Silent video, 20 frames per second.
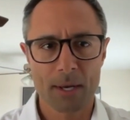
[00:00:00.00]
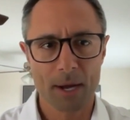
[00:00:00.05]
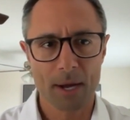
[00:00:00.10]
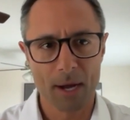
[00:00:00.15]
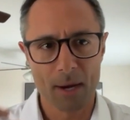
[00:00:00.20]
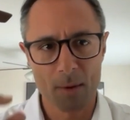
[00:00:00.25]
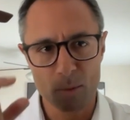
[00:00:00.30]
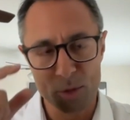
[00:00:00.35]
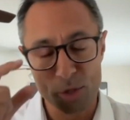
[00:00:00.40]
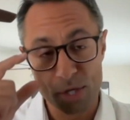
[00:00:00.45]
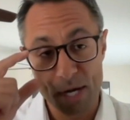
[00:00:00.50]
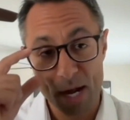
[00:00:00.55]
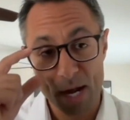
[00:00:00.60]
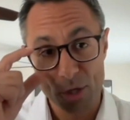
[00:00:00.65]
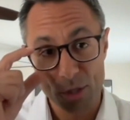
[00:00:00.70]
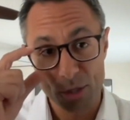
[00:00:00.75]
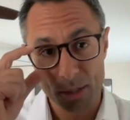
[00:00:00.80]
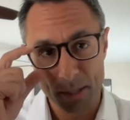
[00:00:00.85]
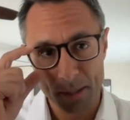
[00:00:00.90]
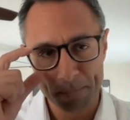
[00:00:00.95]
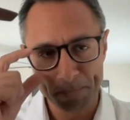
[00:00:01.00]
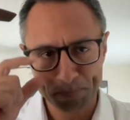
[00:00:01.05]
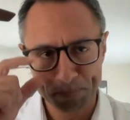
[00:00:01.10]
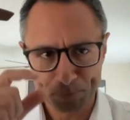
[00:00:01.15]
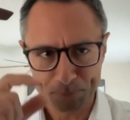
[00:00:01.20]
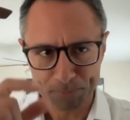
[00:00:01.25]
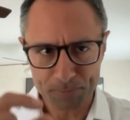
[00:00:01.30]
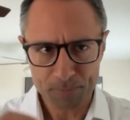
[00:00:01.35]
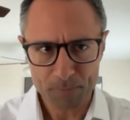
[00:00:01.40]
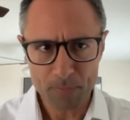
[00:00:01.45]
which naturally
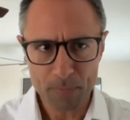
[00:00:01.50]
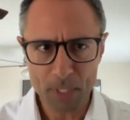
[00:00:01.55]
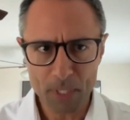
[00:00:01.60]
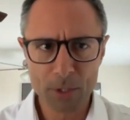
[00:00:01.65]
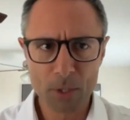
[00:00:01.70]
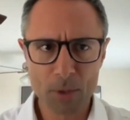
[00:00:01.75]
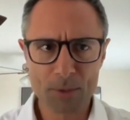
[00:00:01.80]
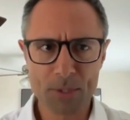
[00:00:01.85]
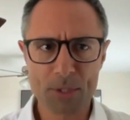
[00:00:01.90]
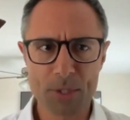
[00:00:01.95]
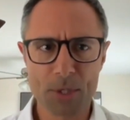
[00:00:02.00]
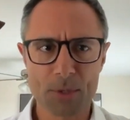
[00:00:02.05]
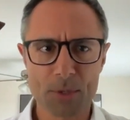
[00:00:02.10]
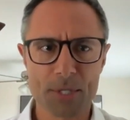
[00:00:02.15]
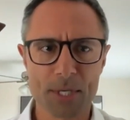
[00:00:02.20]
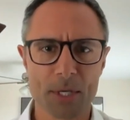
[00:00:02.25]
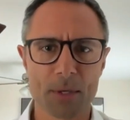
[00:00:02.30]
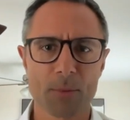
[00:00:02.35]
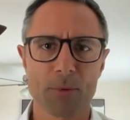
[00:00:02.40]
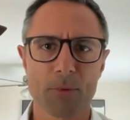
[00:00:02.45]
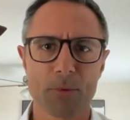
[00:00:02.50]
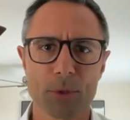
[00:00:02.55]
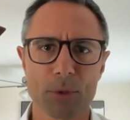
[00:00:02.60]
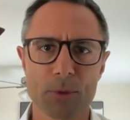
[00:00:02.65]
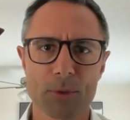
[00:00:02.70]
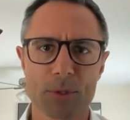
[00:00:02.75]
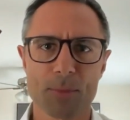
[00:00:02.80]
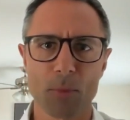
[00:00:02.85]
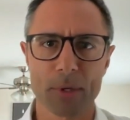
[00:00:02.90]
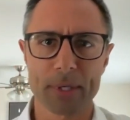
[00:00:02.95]
is associated with
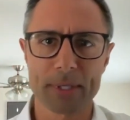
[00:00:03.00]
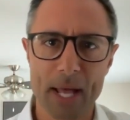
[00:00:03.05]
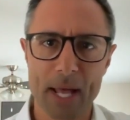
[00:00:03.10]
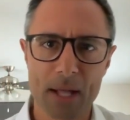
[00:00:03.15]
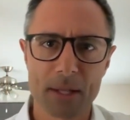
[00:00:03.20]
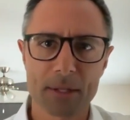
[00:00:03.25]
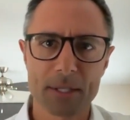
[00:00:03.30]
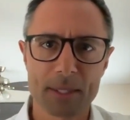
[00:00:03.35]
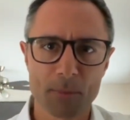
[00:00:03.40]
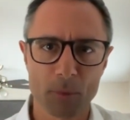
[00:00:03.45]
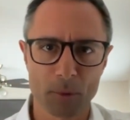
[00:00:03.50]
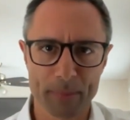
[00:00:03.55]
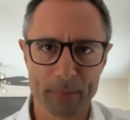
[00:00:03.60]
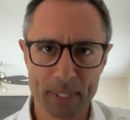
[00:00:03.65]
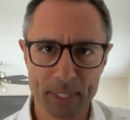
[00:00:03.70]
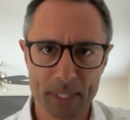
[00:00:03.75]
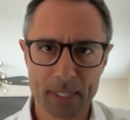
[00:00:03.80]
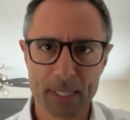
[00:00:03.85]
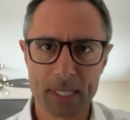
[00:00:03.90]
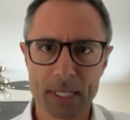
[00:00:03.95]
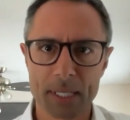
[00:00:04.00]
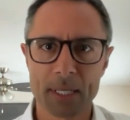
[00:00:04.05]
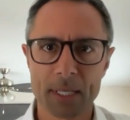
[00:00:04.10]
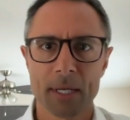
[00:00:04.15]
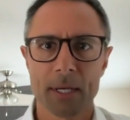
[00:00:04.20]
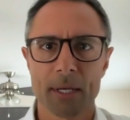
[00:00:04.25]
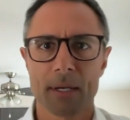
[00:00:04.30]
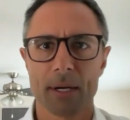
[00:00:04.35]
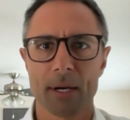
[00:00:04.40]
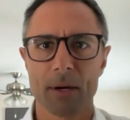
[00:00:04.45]
reduced mortality, morbidity,
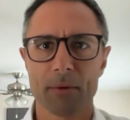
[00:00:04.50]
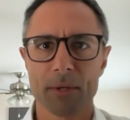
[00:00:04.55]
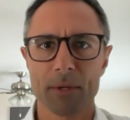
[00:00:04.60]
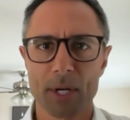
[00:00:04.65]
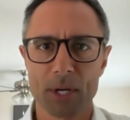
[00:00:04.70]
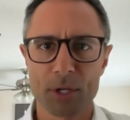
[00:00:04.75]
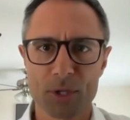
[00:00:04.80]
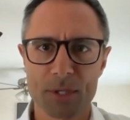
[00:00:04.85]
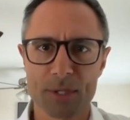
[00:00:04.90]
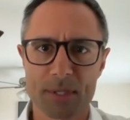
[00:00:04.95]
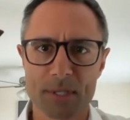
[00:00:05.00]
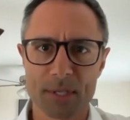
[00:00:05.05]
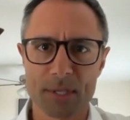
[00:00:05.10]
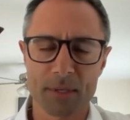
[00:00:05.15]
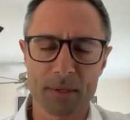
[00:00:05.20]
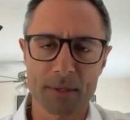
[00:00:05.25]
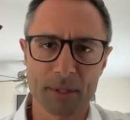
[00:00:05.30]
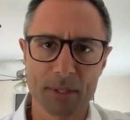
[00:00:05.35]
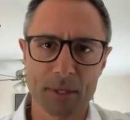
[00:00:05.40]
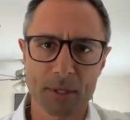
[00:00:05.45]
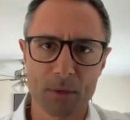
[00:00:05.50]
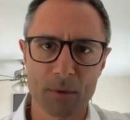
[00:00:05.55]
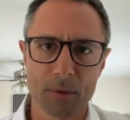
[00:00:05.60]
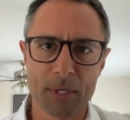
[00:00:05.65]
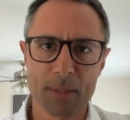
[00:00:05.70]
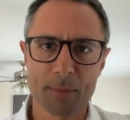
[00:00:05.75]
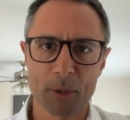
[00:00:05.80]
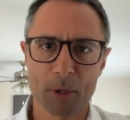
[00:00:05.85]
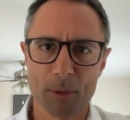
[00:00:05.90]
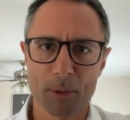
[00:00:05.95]
reductions in,
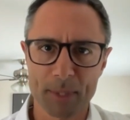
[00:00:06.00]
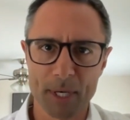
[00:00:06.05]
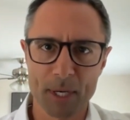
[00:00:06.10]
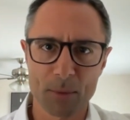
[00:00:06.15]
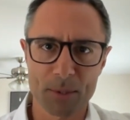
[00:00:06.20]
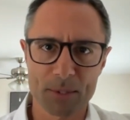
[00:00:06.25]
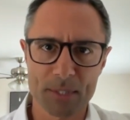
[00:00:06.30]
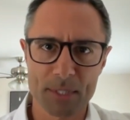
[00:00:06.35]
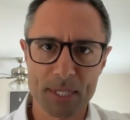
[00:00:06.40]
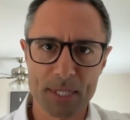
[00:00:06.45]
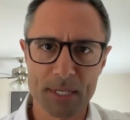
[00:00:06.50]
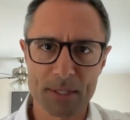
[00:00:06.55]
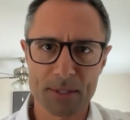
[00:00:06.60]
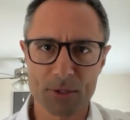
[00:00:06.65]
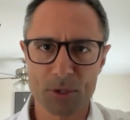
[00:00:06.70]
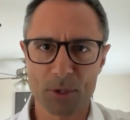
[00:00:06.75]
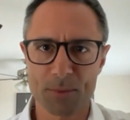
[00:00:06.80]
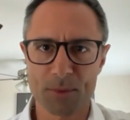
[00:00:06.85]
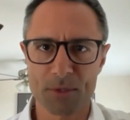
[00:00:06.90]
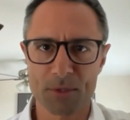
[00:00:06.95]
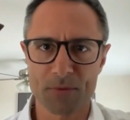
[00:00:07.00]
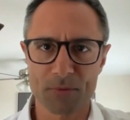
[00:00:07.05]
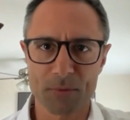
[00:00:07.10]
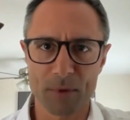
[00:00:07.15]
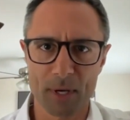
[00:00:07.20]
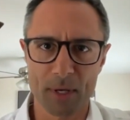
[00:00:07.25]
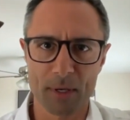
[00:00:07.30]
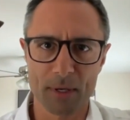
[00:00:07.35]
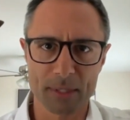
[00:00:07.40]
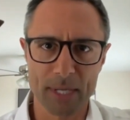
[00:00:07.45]
hemoglobin A1Cs in terms of
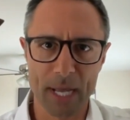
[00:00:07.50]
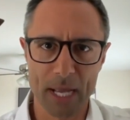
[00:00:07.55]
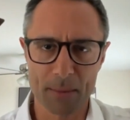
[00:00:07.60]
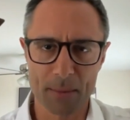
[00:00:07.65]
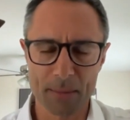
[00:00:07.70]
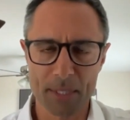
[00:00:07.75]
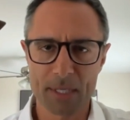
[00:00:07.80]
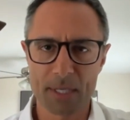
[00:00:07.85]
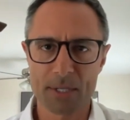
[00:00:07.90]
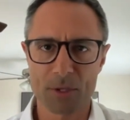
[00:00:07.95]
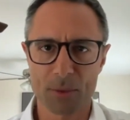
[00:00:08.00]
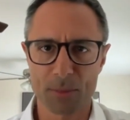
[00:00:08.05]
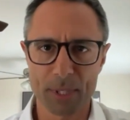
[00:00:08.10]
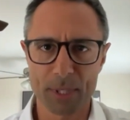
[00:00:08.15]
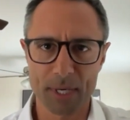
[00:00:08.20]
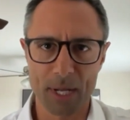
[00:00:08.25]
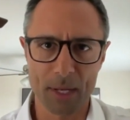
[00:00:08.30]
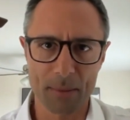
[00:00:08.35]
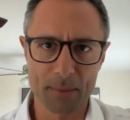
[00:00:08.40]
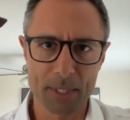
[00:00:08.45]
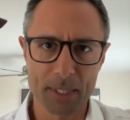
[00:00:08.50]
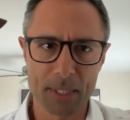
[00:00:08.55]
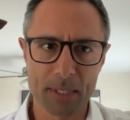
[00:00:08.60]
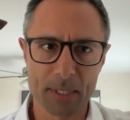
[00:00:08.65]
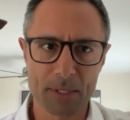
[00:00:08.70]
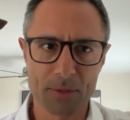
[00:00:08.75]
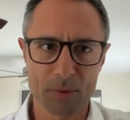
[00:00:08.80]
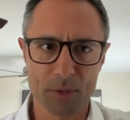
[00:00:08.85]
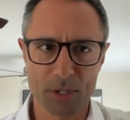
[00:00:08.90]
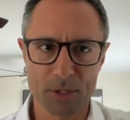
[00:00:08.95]
diabetes or
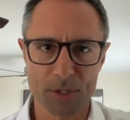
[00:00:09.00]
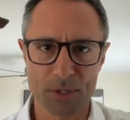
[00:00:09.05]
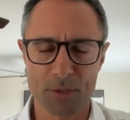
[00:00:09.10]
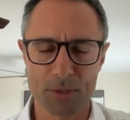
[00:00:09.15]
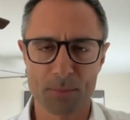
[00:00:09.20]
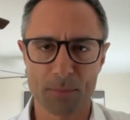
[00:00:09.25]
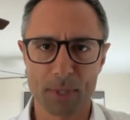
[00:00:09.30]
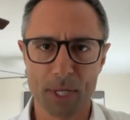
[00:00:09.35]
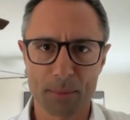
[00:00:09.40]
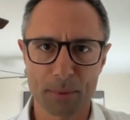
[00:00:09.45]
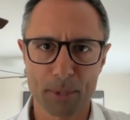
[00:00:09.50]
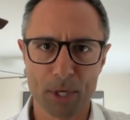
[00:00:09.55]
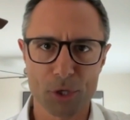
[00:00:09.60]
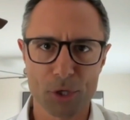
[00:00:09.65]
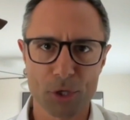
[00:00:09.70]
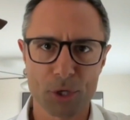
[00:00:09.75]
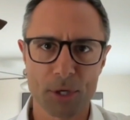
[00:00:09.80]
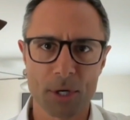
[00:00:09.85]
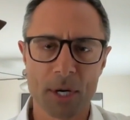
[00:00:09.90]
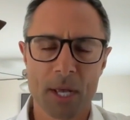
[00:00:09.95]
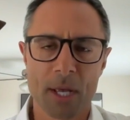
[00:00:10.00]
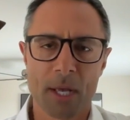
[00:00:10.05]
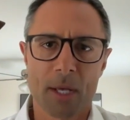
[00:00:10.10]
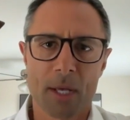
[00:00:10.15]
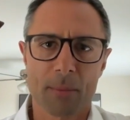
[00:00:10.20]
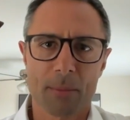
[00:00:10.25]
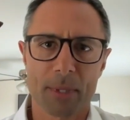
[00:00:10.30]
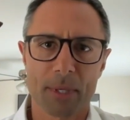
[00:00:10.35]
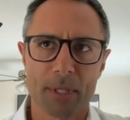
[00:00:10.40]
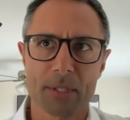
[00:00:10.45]
prediabetes, reductions in blood pressure.
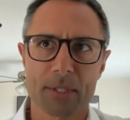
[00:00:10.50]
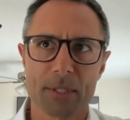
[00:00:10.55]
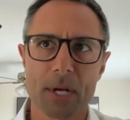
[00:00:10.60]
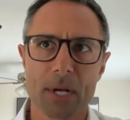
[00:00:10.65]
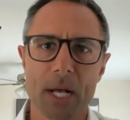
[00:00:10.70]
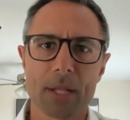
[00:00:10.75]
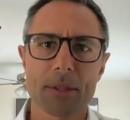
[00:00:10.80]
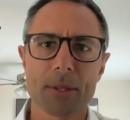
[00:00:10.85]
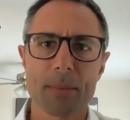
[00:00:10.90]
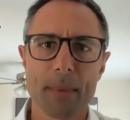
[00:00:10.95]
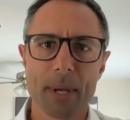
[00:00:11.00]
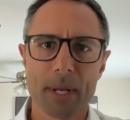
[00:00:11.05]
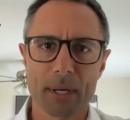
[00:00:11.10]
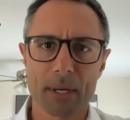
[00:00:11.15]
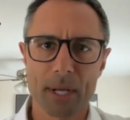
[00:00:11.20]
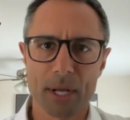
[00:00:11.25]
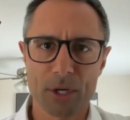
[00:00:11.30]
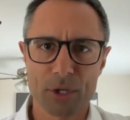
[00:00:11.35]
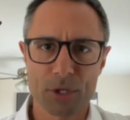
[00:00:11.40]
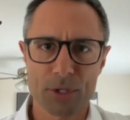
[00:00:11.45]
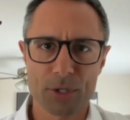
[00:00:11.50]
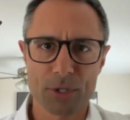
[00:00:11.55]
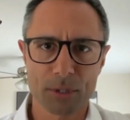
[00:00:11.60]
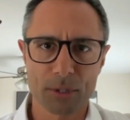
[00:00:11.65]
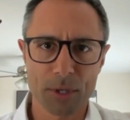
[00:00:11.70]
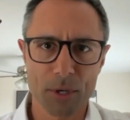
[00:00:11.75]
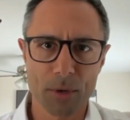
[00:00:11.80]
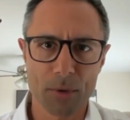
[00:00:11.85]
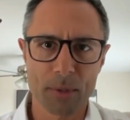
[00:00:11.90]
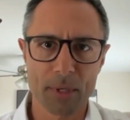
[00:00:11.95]
But it's not the medications
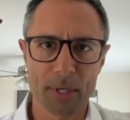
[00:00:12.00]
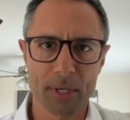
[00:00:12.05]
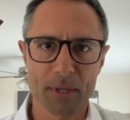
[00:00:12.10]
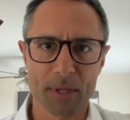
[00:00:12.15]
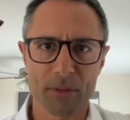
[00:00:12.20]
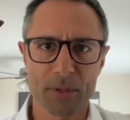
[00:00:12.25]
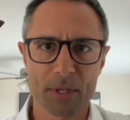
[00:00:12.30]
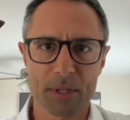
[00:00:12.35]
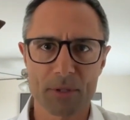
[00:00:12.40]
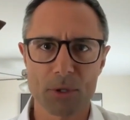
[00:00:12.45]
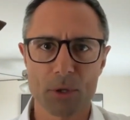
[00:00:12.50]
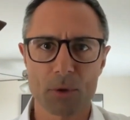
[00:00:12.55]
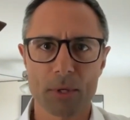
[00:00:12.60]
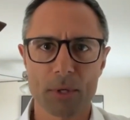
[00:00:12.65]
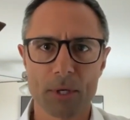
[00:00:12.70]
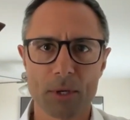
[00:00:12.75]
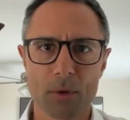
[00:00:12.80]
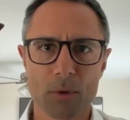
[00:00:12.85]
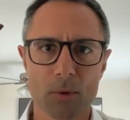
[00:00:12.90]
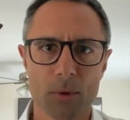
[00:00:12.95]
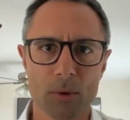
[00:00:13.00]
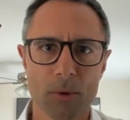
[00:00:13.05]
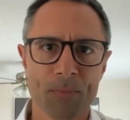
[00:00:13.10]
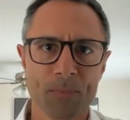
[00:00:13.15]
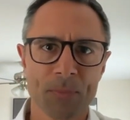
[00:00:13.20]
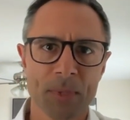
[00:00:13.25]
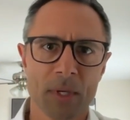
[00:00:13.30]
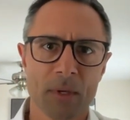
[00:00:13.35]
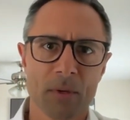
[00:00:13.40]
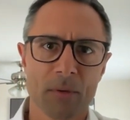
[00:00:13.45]
alone. I think it's critical
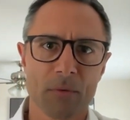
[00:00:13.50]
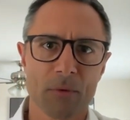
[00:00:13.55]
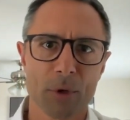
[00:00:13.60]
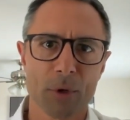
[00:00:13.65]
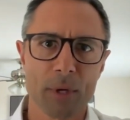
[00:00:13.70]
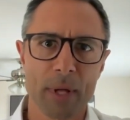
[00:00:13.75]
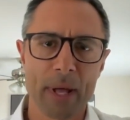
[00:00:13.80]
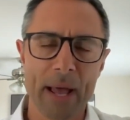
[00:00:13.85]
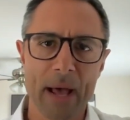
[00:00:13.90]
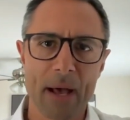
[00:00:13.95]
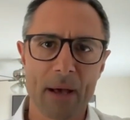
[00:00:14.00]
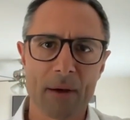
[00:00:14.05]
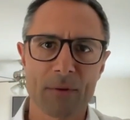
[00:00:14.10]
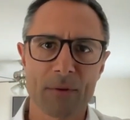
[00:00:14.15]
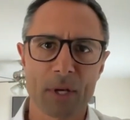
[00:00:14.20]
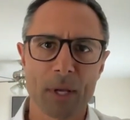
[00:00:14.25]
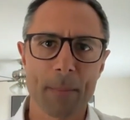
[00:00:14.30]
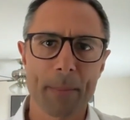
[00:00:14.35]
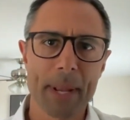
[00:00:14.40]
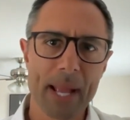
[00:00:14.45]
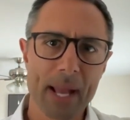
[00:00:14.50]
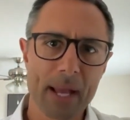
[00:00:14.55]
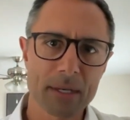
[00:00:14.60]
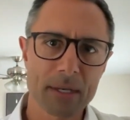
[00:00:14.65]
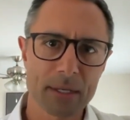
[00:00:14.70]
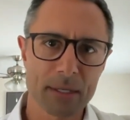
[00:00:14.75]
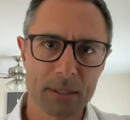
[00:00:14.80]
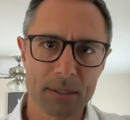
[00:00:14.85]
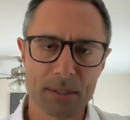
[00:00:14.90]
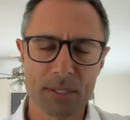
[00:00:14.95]
for you to have a
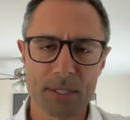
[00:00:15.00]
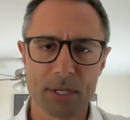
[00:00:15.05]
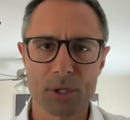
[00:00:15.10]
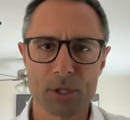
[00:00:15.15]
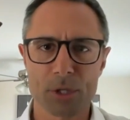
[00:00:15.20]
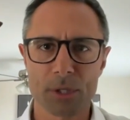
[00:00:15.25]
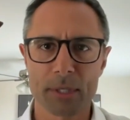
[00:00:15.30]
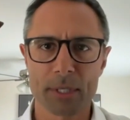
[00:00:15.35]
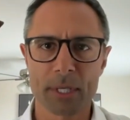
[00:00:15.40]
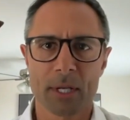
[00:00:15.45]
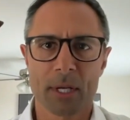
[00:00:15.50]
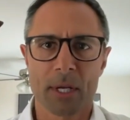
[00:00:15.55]
companion, essentially,